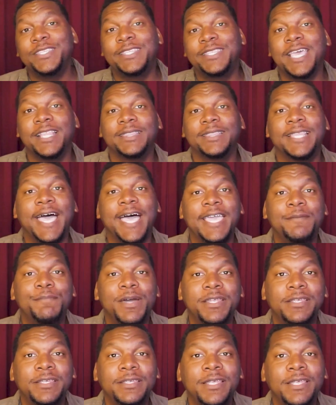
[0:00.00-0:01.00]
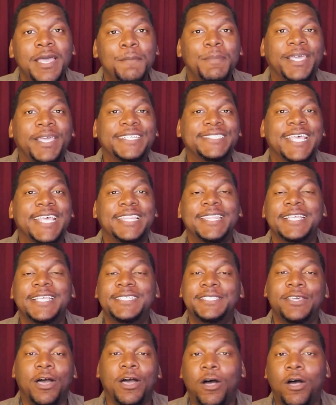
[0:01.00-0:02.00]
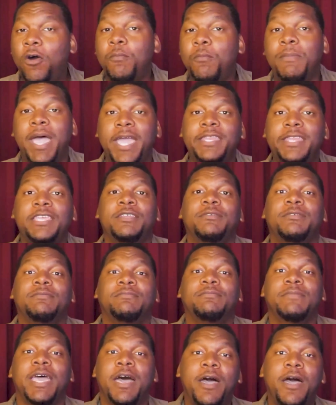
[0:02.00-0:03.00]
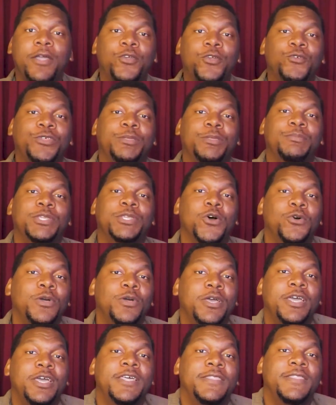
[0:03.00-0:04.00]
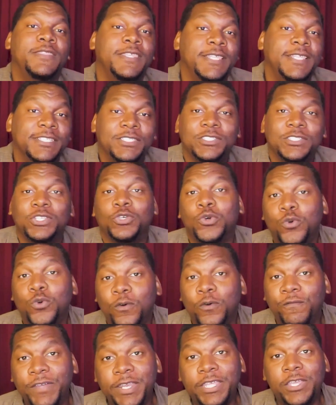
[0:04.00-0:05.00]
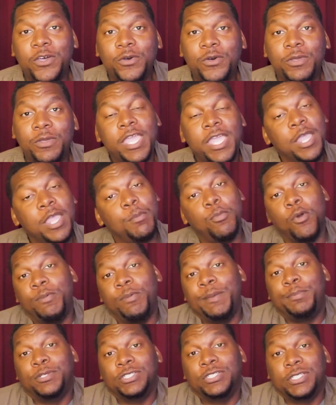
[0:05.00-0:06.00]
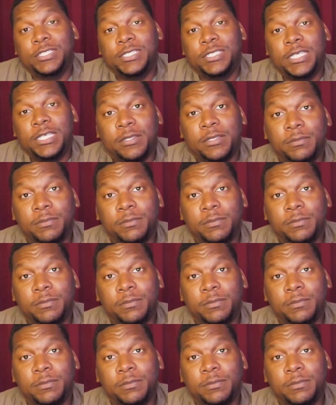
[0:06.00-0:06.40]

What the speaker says: that like button, because that lets the almighty algorithm know that this is a cool video and more people should see it.